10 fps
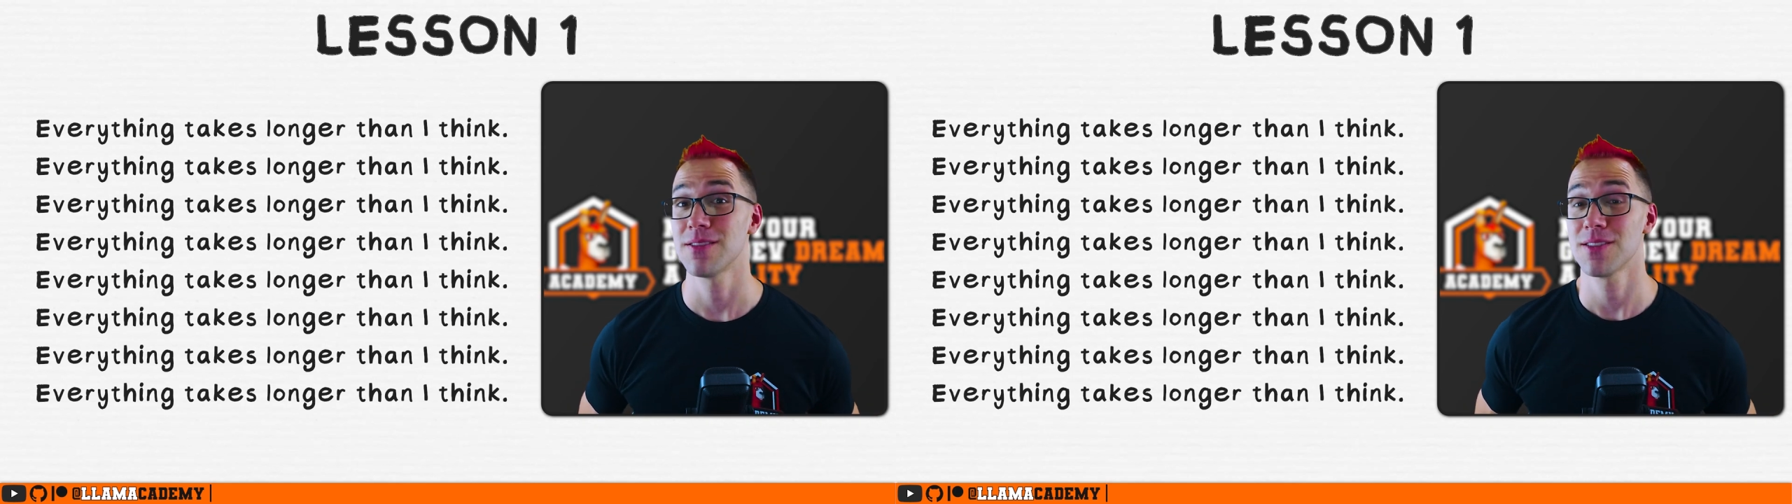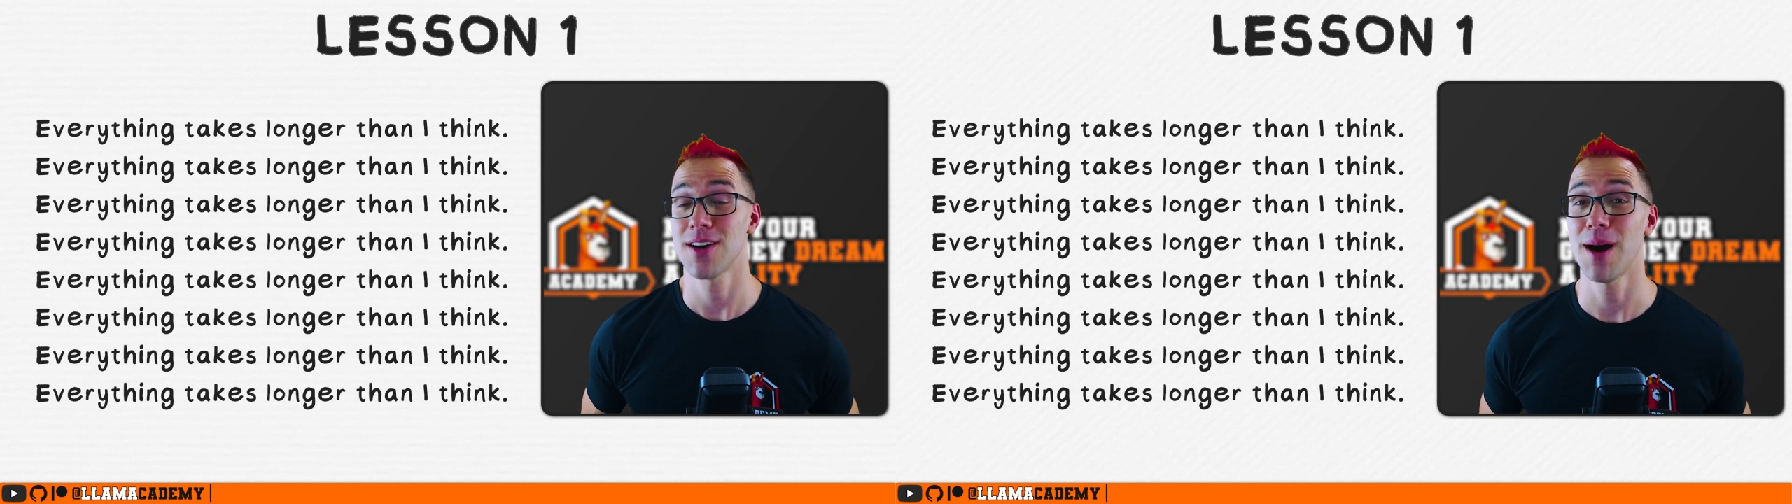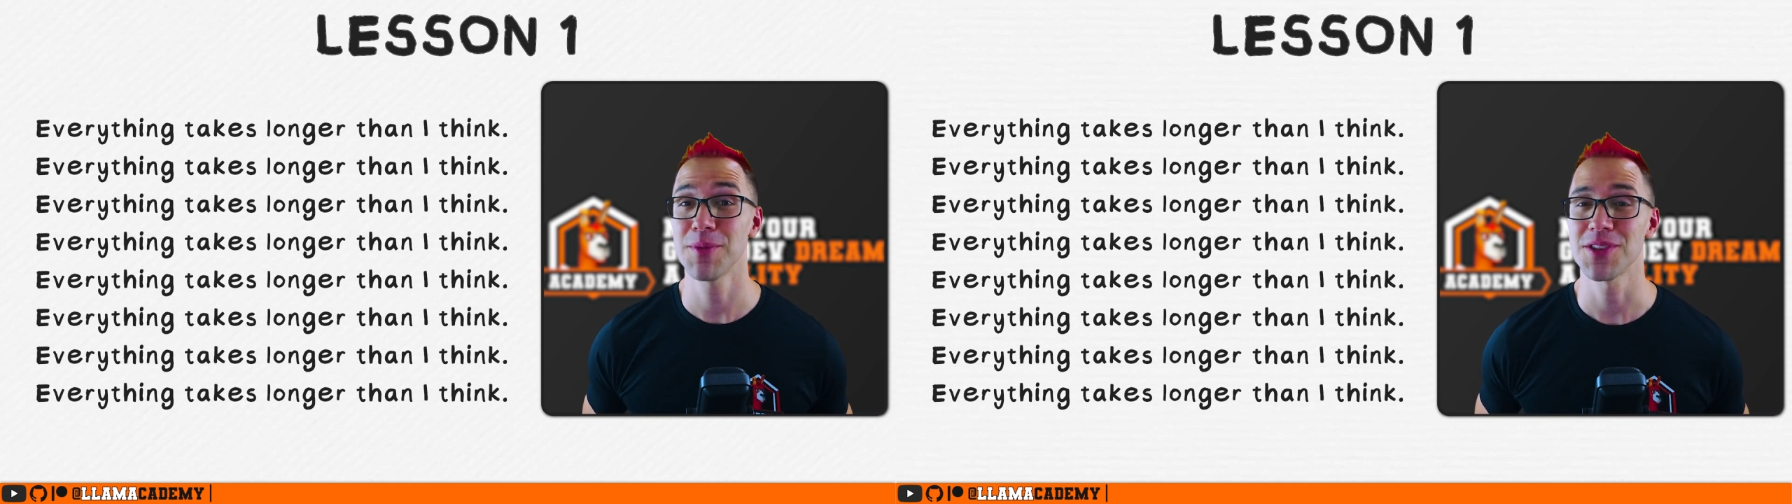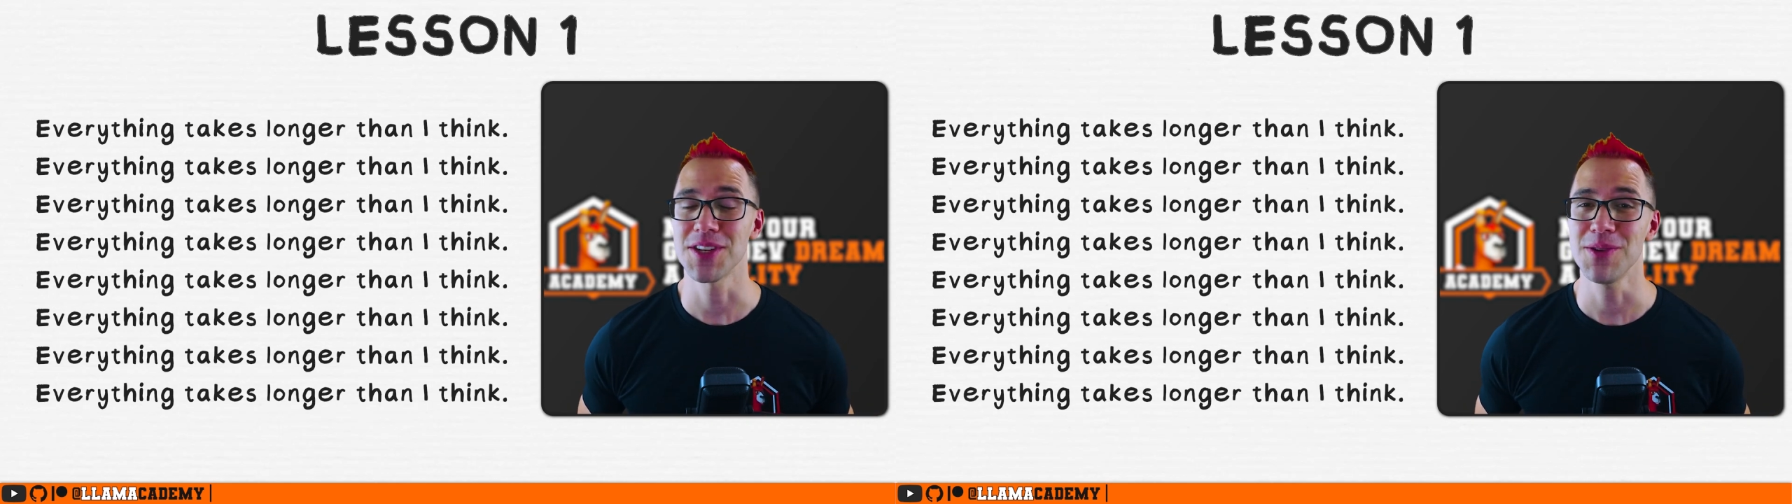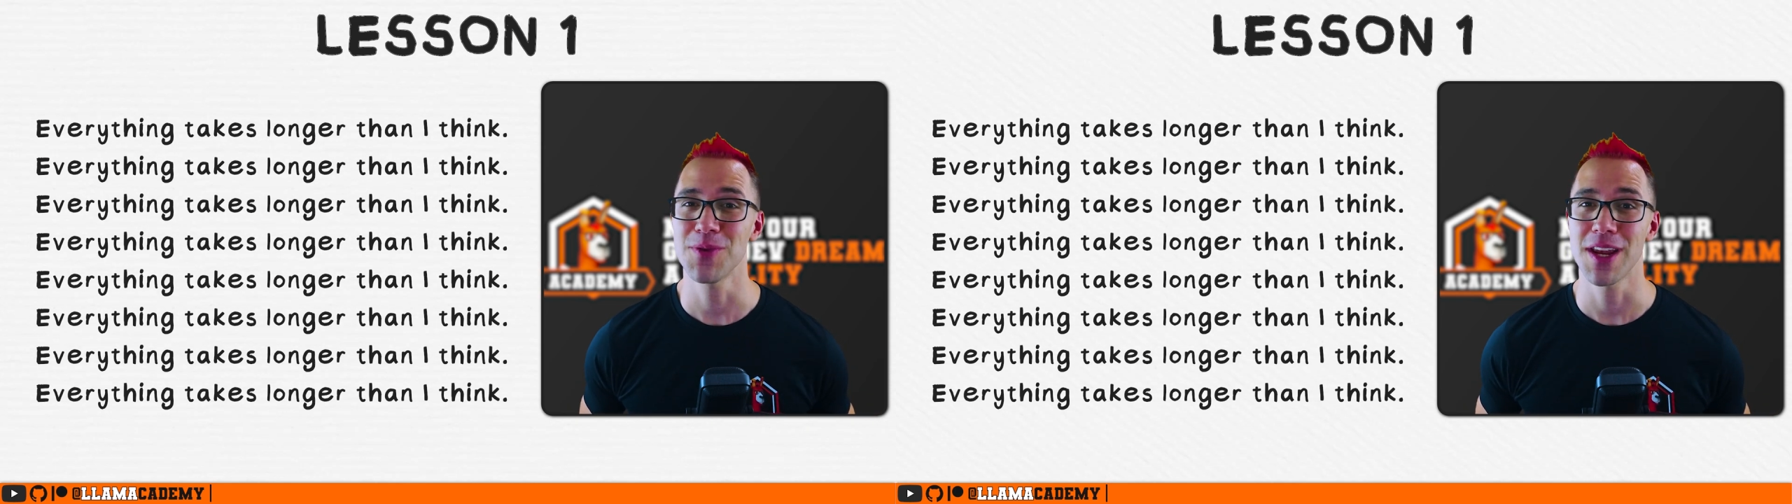commonly
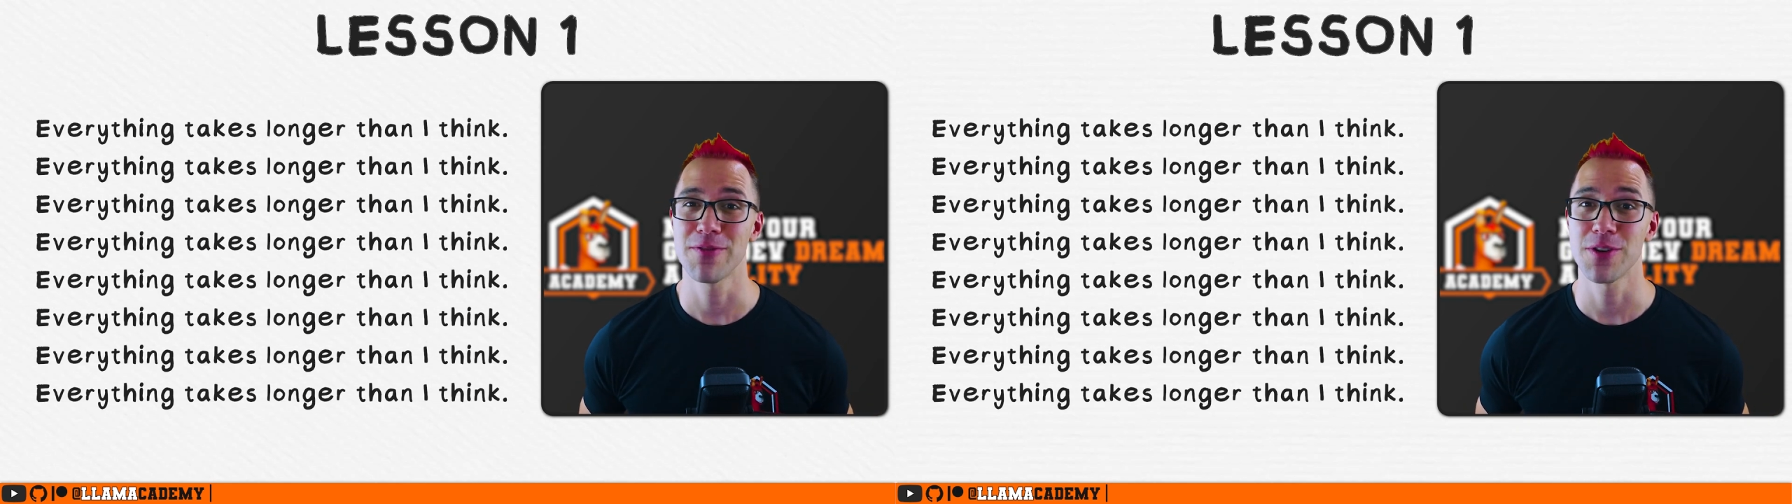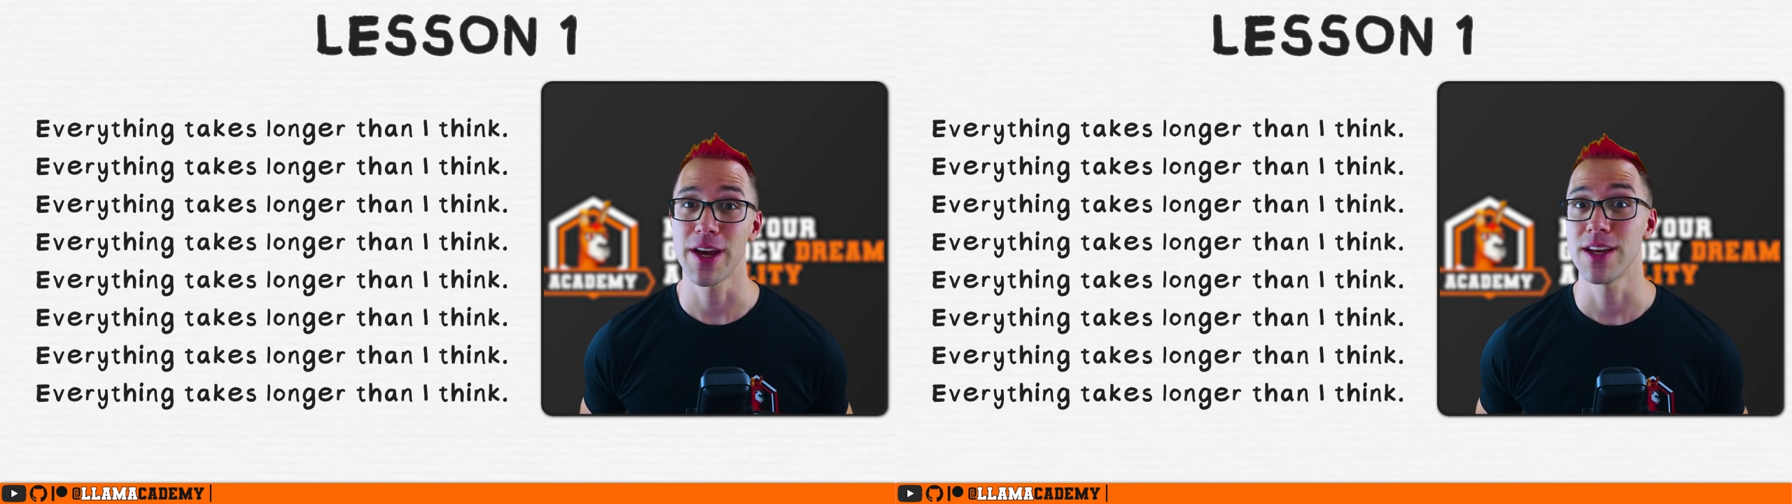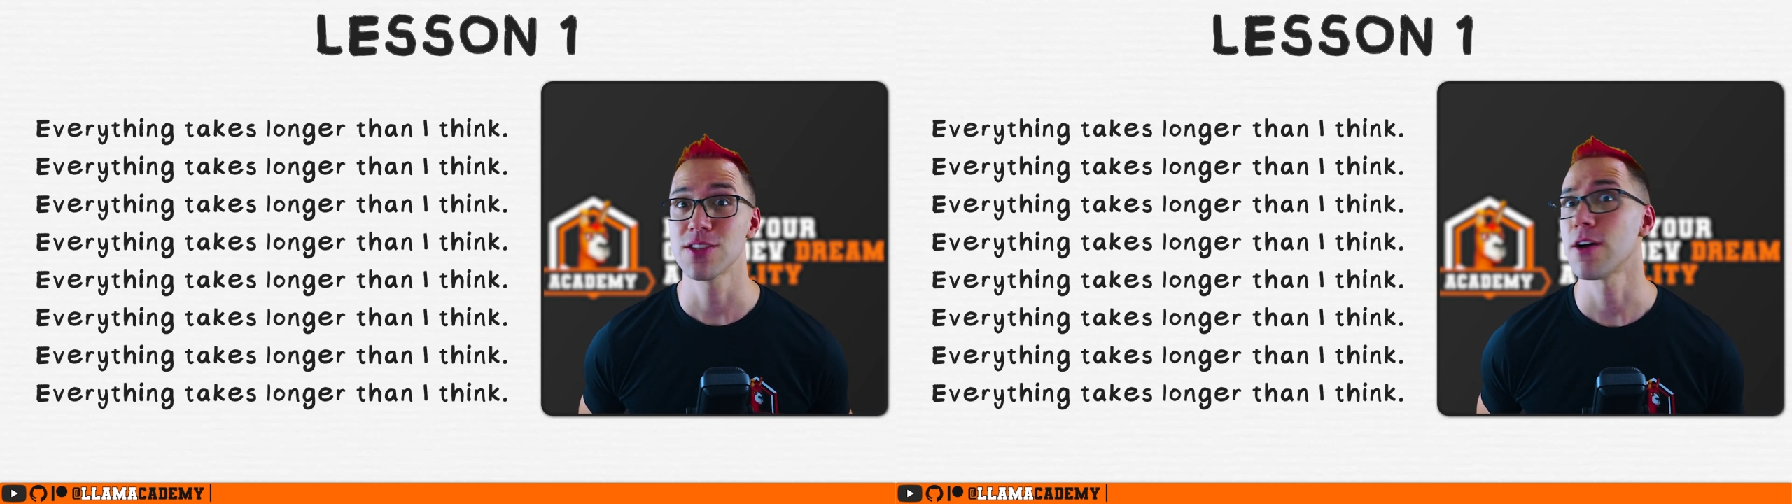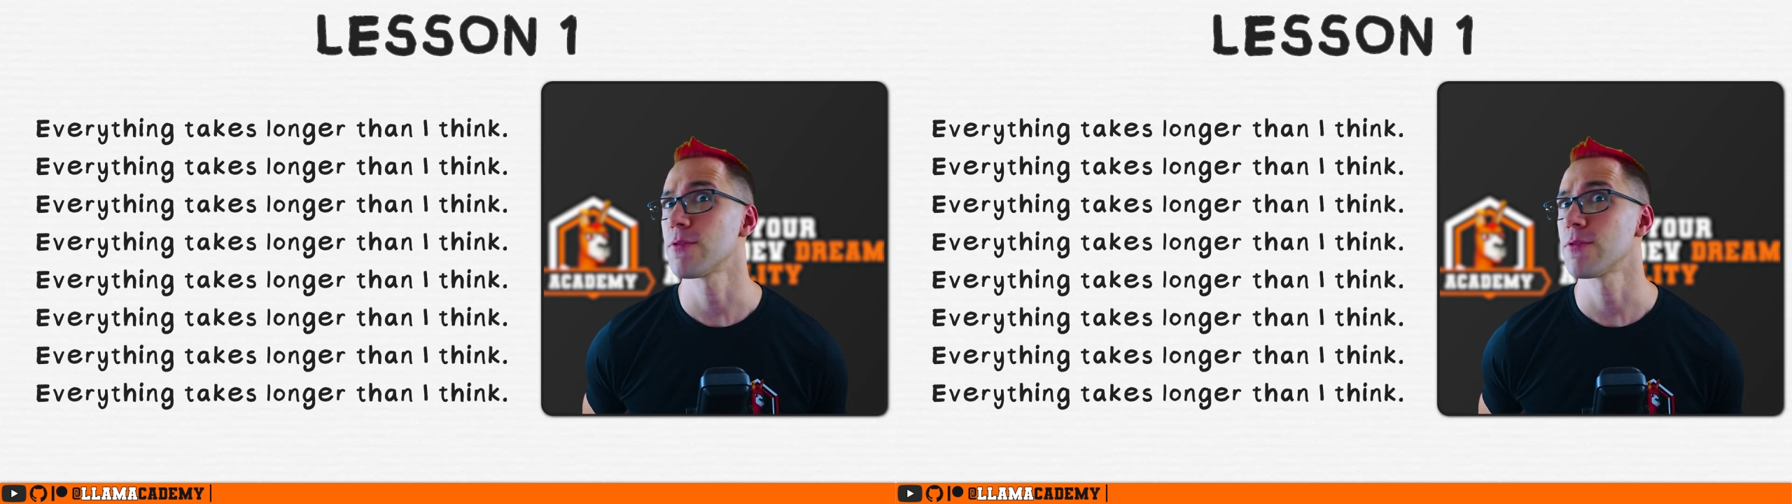whenever a software